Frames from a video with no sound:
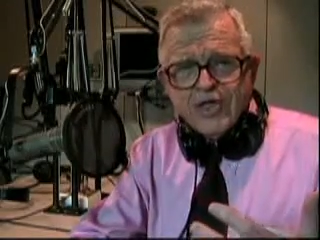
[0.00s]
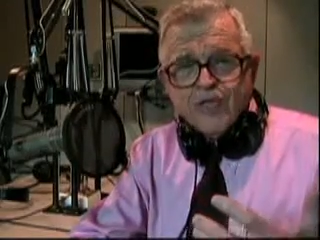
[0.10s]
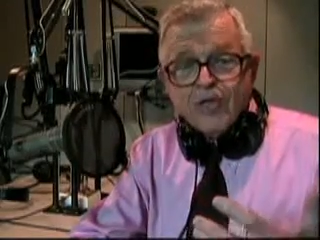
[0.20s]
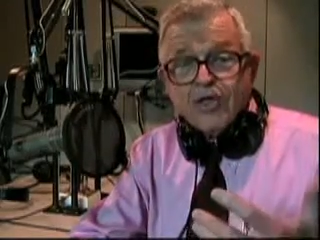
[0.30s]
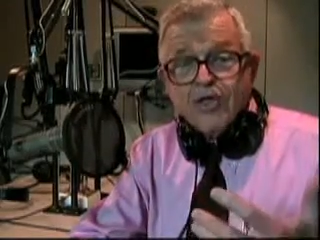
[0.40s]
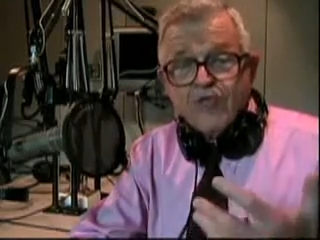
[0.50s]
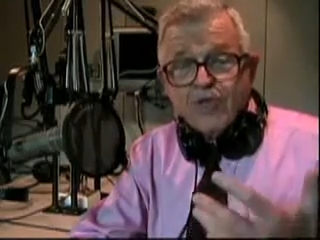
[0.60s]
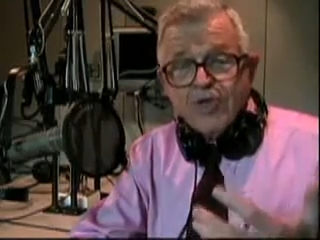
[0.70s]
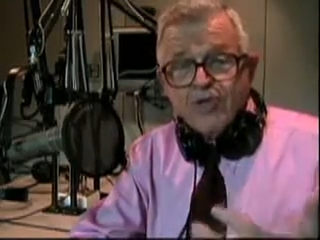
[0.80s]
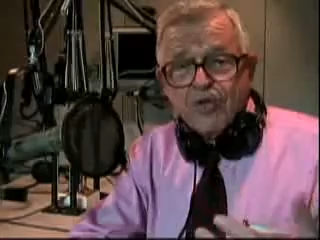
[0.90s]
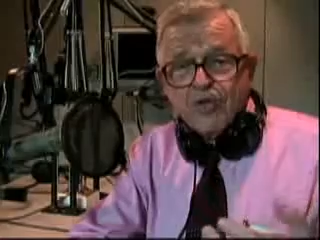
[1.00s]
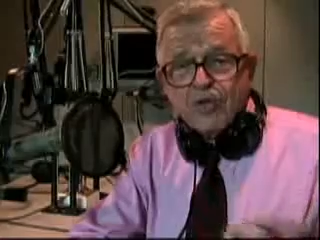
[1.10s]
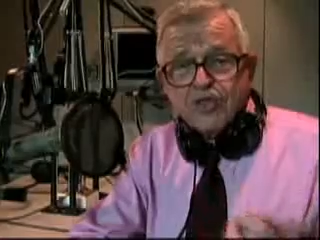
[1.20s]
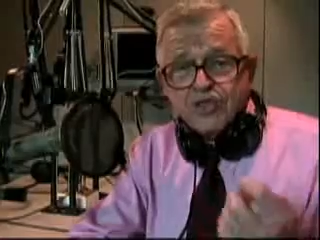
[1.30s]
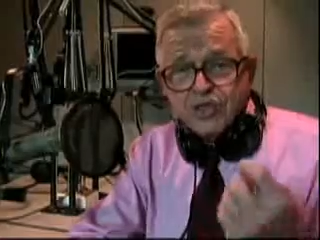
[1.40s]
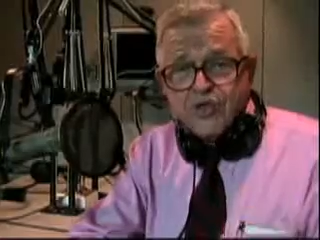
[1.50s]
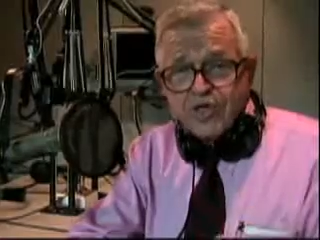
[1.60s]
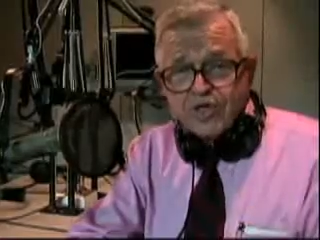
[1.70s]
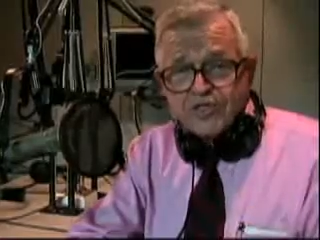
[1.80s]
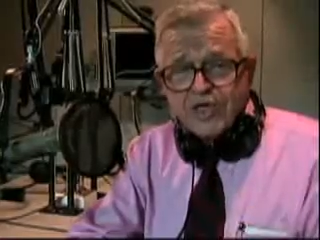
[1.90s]
We're looking for people who are
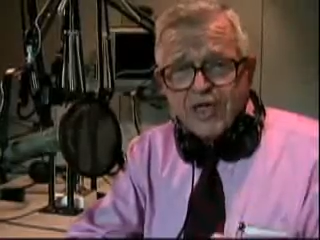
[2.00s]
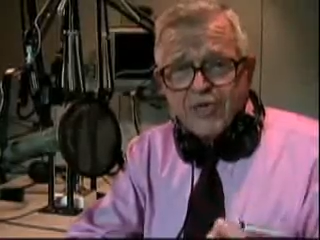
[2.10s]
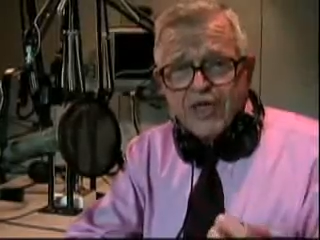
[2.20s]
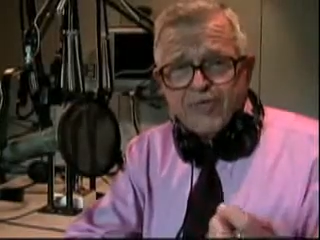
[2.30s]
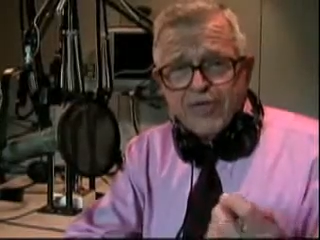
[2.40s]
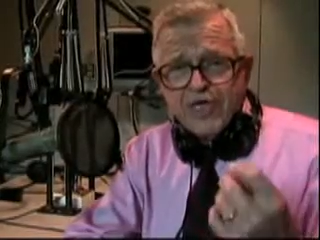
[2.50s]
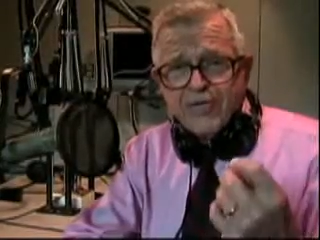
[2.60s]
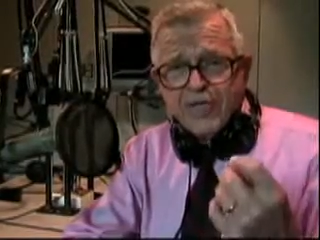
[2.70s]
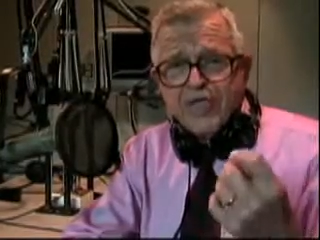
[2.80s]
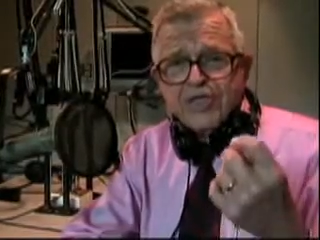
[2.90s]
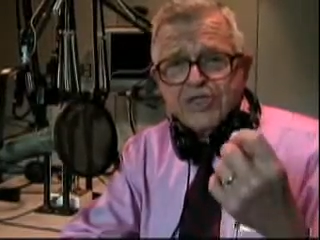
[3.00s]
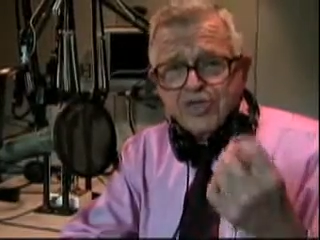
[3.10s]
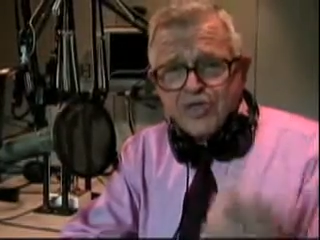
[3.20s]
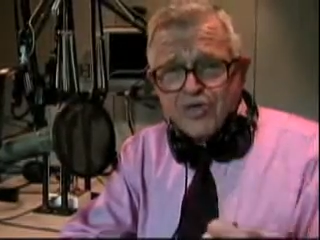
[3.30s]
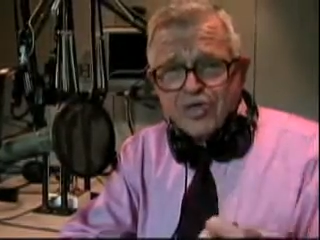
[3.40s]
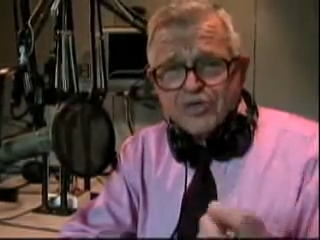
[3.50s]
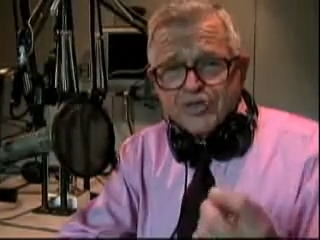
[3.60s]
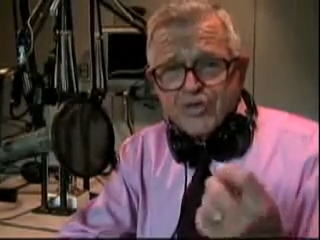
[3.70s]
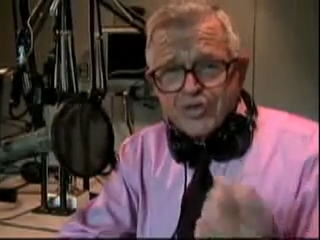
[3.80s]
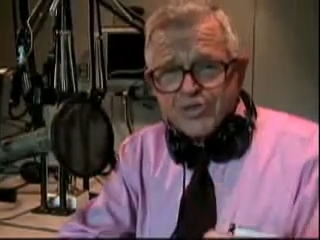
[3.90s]
serious about becoming serious
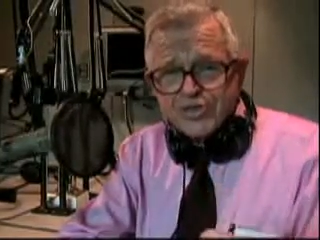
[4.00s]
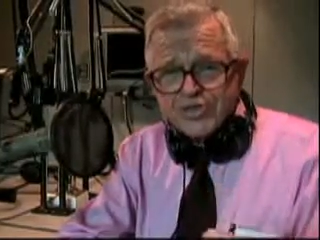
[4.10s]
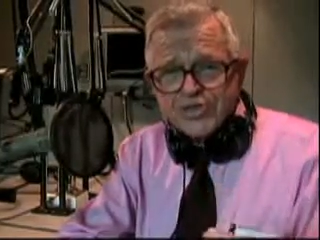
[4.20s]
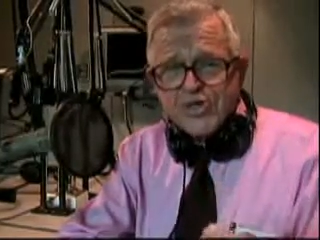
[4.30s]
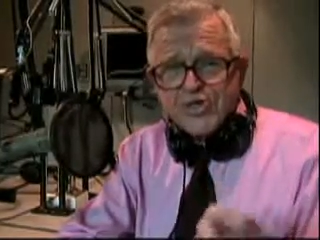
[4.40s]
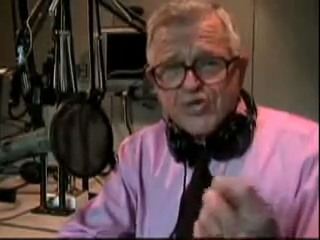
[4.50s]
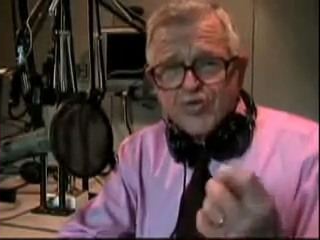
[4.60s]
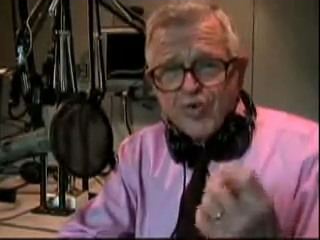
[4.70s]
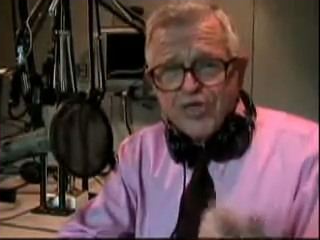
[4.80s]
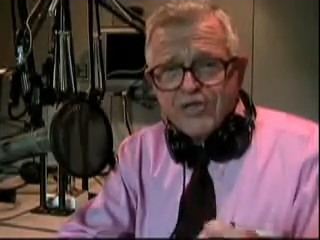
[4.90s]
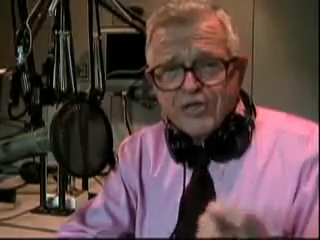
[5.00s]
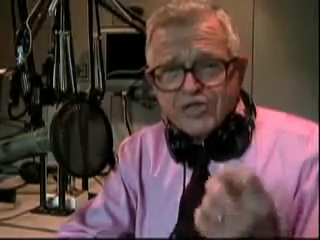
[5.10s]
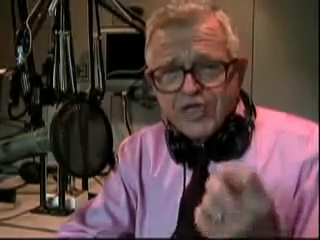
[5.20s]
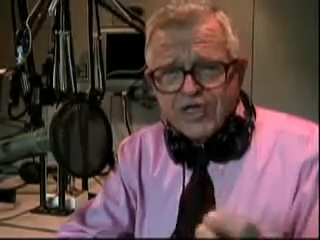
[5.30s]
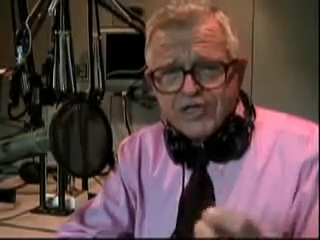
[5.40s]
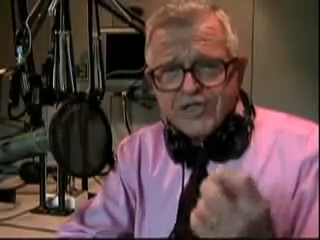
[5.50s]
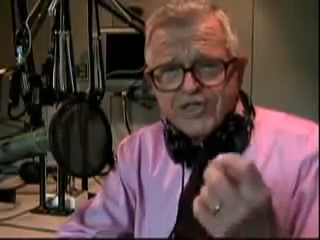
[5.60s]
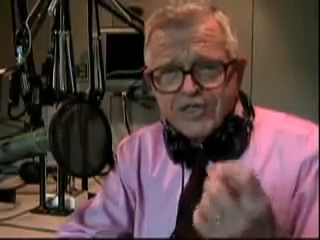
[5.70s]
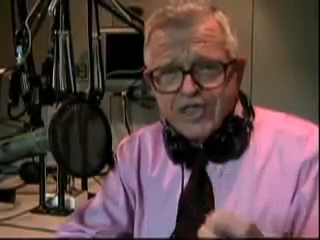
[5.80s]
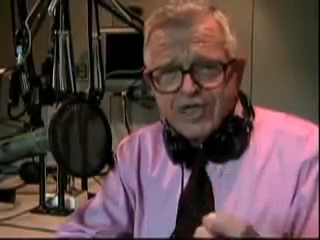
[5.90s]
Christians, who read the signs of
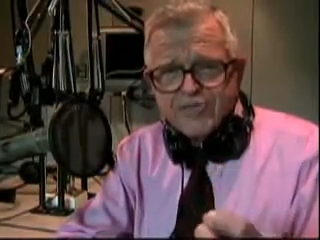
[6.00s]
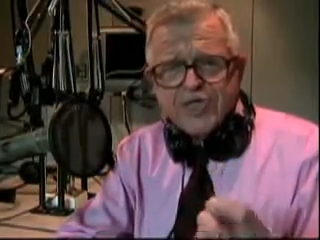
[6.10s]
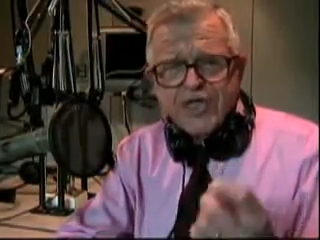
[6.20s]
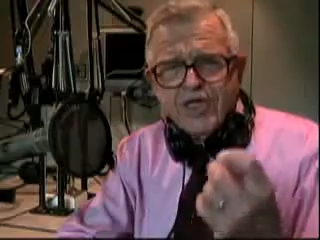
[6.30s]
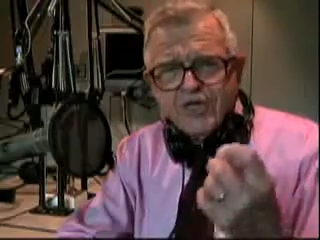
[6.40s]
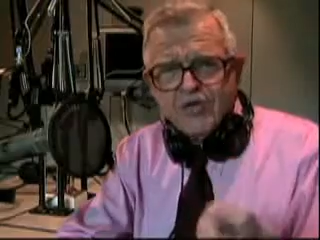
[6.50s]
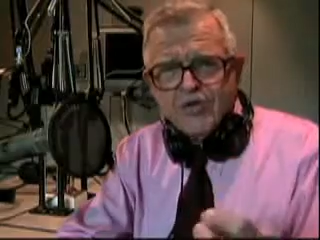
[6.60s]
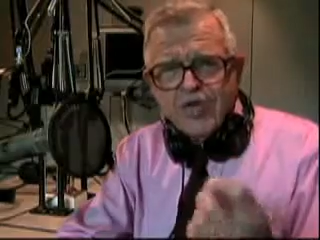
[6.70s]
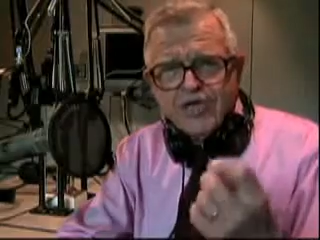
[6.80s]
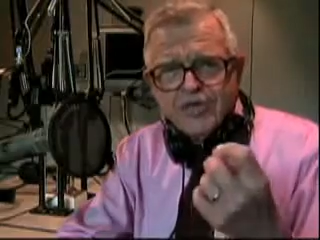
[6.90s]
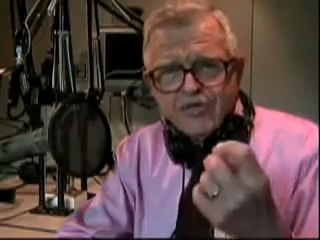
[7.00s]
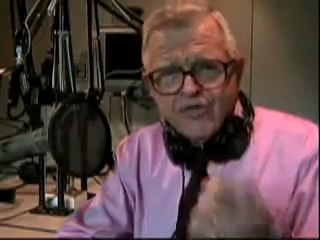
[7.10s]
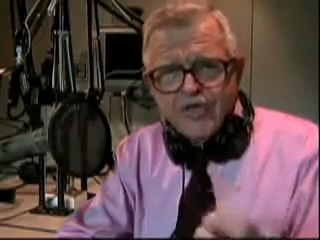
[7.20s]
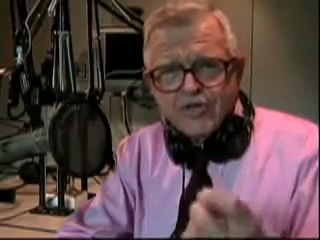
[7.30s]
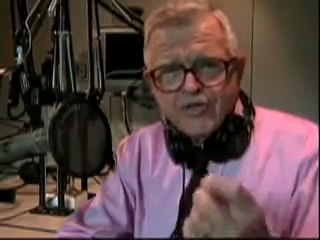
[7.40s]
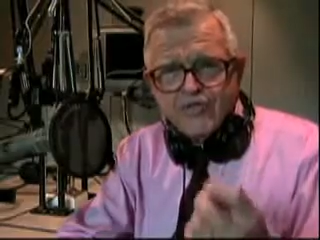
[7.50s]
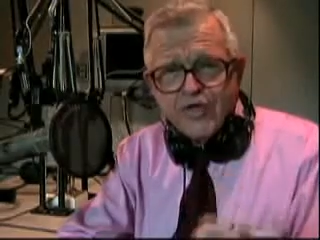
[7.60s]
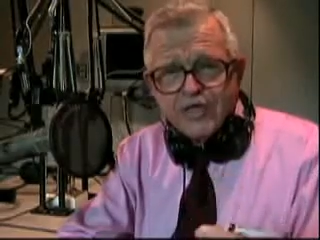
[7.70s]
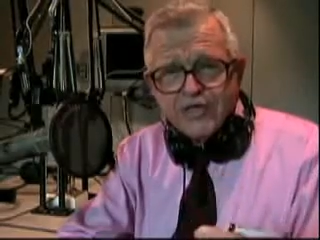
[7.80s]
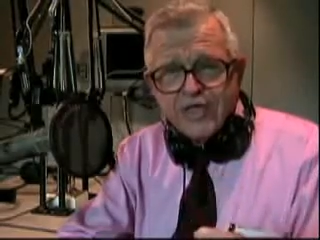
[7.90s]
the times and know how to defend their
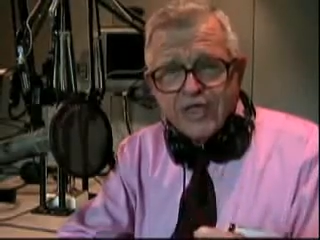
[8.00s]
faith.